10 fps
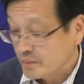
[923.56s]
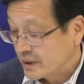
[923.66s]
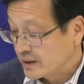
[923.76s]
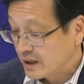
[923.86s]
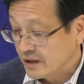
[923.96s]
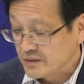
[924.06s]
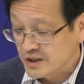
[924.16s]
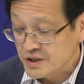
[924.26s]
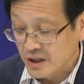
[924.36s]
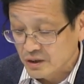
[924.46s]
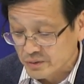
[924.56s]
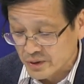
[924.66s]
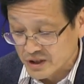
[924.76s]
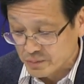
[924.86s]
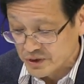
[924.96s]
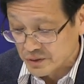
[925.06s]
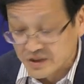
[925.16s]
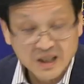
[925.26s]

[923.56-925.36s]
But if the chain of transmission